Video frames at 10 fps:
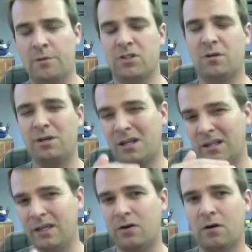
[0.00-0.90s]
It's going to be
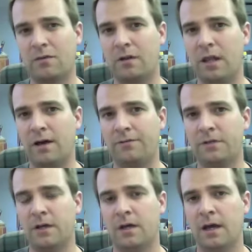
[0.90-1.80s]
cleaner on the
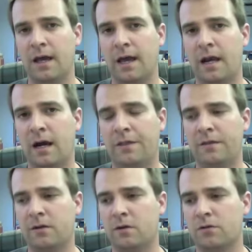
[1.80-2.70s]
left, and I
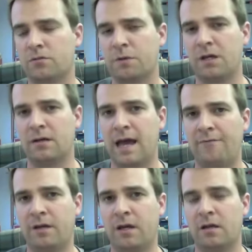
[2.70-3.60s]
think it'll just make
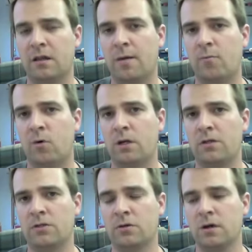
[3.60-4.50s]
navigating a lot more
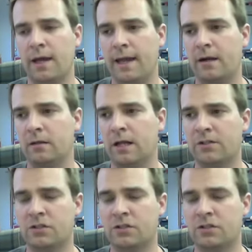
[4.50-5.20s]
easier and less